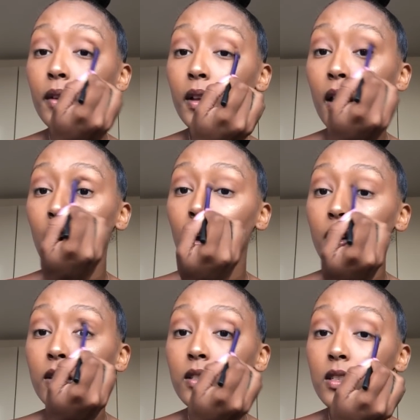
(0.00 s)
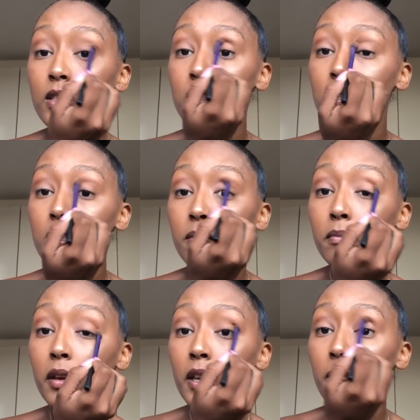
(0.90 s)
yeah, just
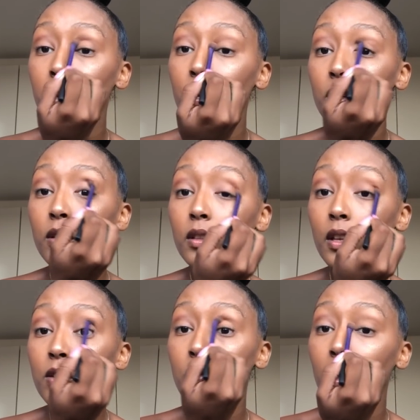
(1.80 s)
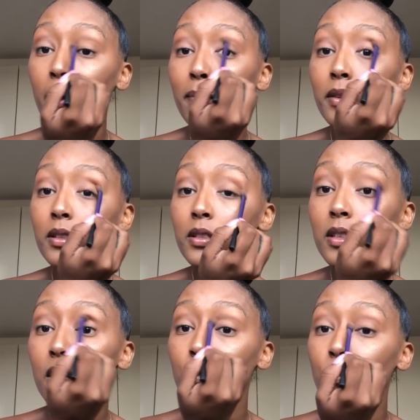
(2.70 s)
many good things will happen
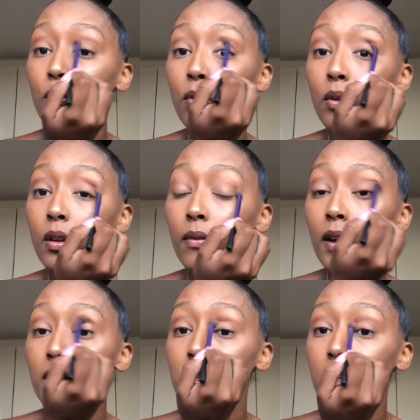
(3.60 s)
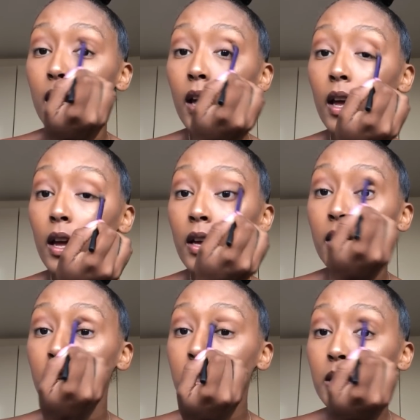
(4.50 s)
year for all of us.
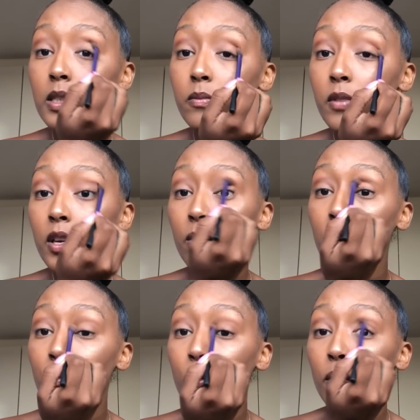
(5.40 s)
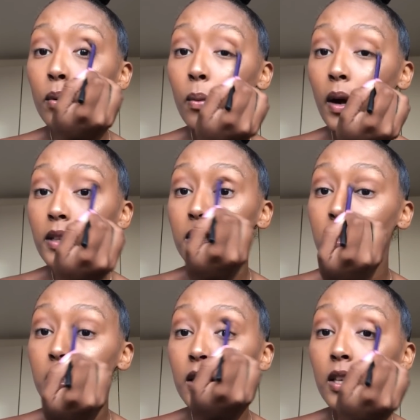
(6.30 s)
Let us speak whatever we
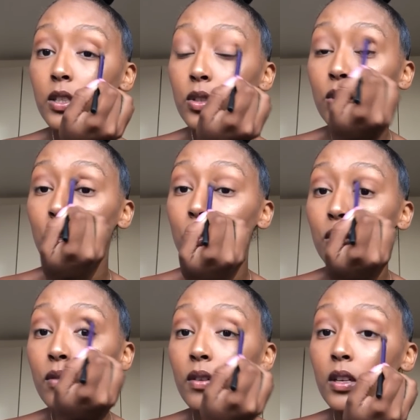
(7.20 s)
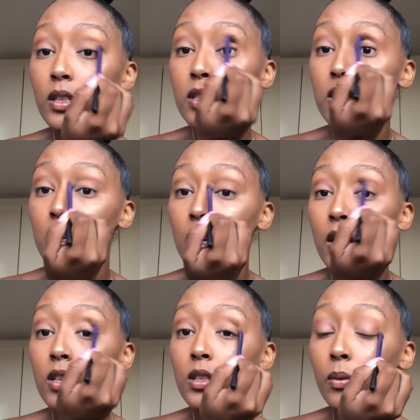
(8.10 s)
want into the universe
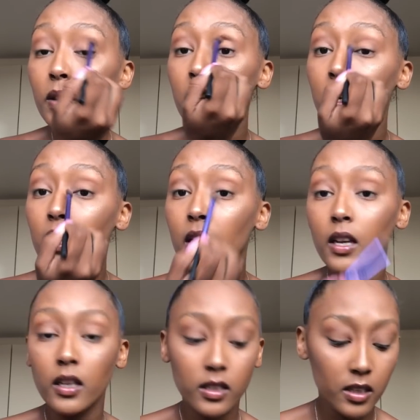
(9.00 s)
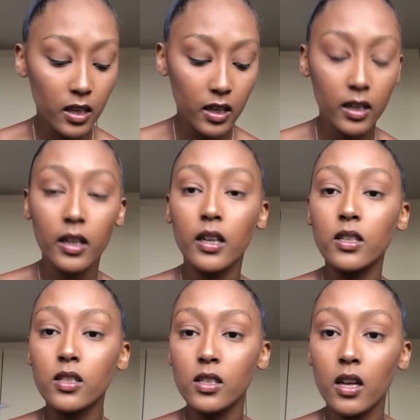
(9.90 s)
so we can get it. Let
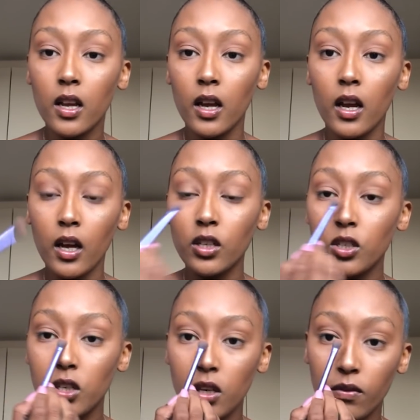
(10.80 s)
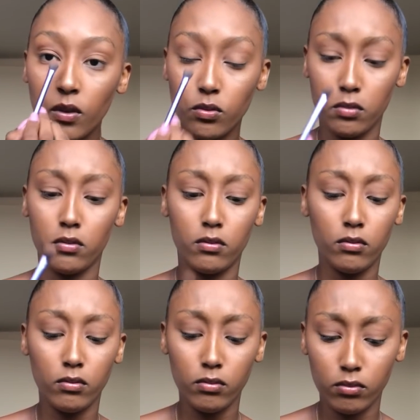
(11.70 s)
us achieve those,
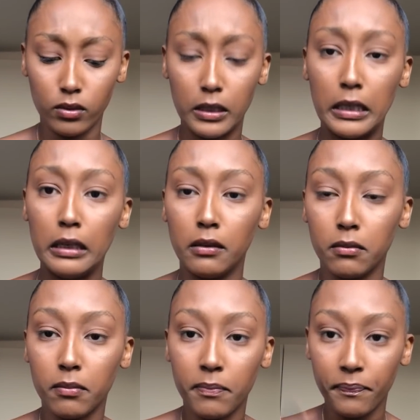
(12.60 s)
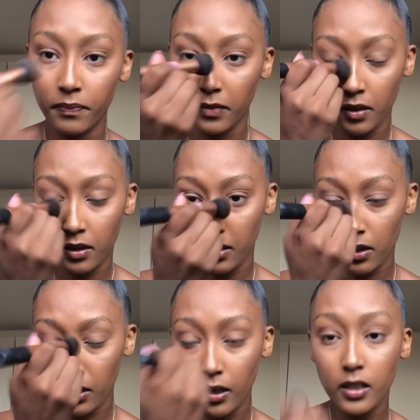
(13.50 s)
oh damn,
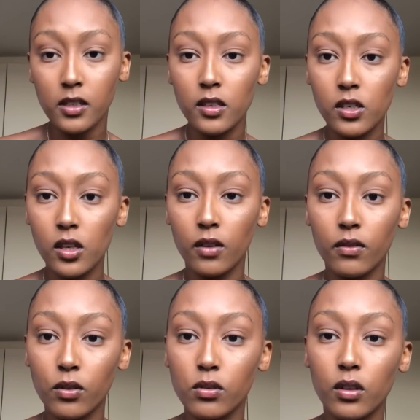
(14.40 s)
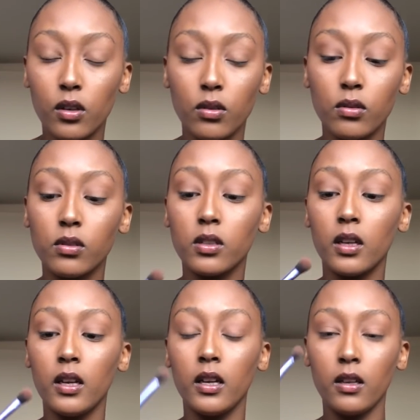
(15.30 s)
yeah, let us achieve those goals.
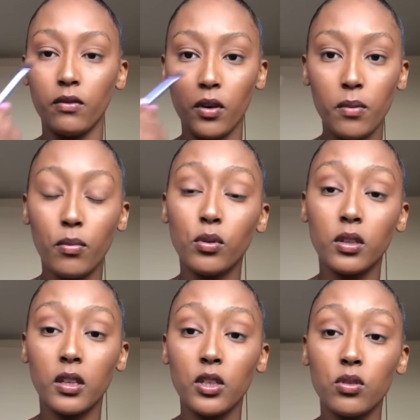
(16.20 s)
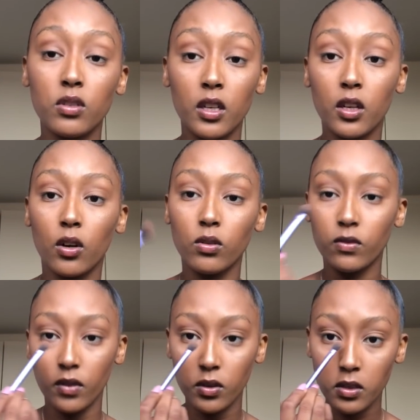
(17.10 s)
Very important that you set goals
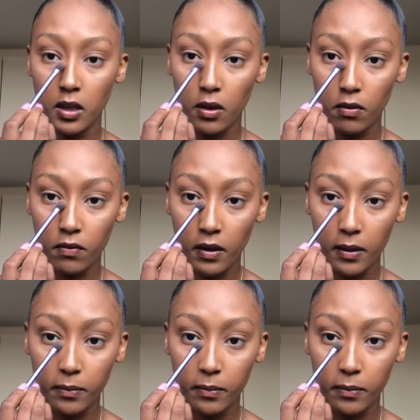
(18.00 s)
for yourself,